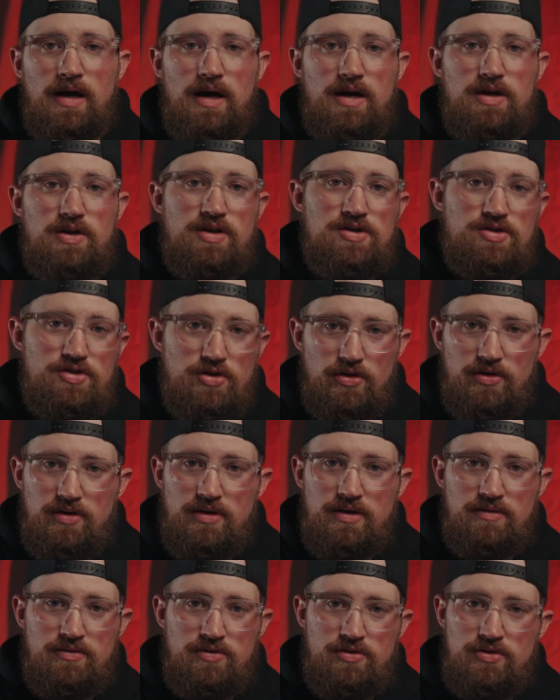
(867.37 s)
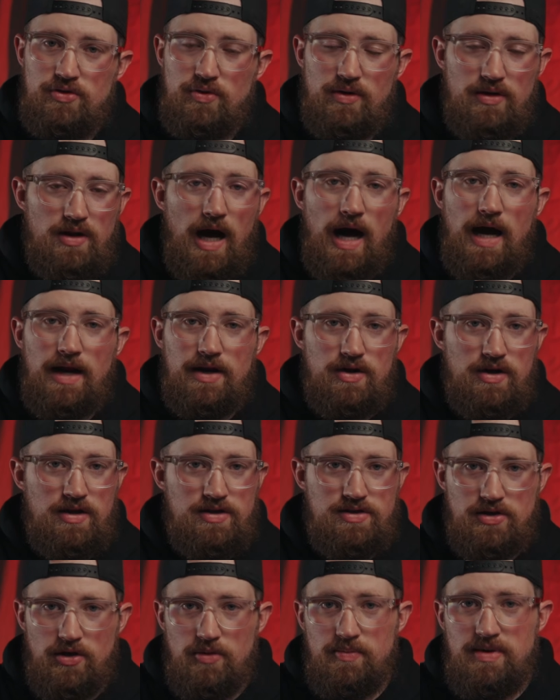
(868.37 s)
You can still do a lot. You can
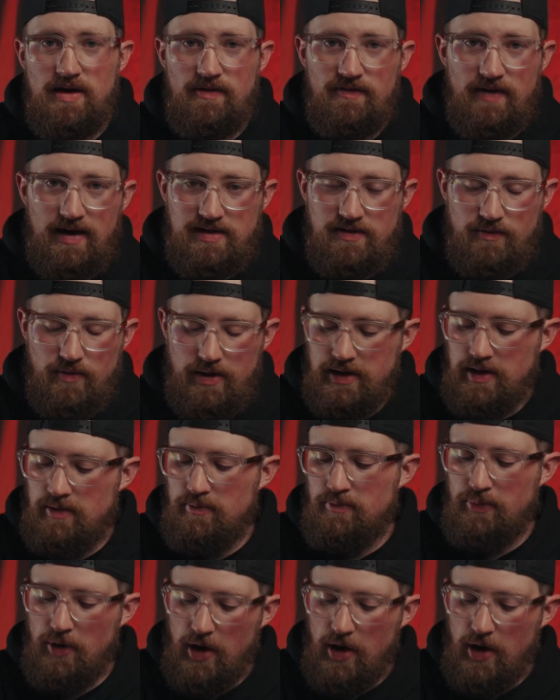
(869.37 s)
still be effective with it.